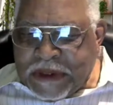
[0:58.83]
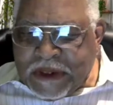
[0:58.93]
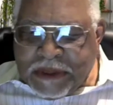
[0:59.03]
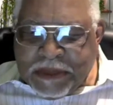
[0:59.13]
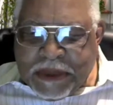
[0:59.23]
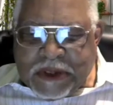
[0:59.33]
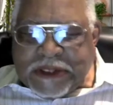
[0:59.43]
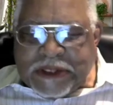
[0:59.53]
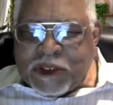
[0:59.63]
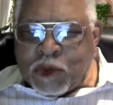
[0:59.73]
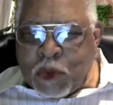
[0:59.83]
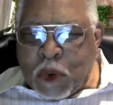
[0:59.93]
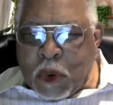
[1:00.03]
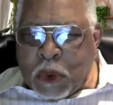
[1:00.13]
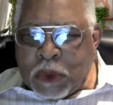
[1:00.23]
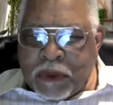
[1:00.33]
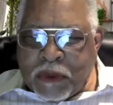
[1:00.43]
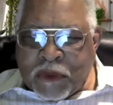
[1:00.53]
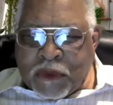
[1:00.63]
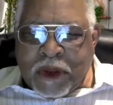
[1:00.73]
good morning to all of the
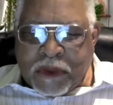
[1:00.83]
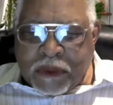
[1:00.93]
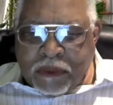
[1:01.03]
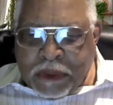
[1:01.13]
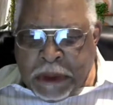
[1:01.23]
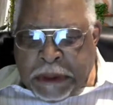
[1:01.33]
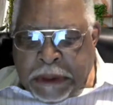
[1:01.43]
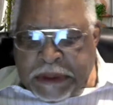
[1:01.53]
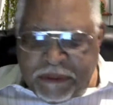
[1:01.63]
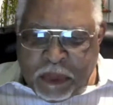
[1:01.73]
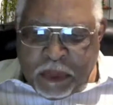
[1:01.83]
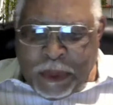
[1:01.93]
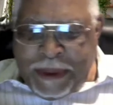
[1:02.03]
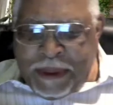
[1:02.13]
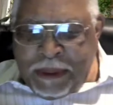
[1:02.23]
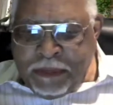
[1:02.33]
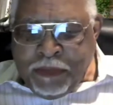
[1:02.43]
saints of God everywhere.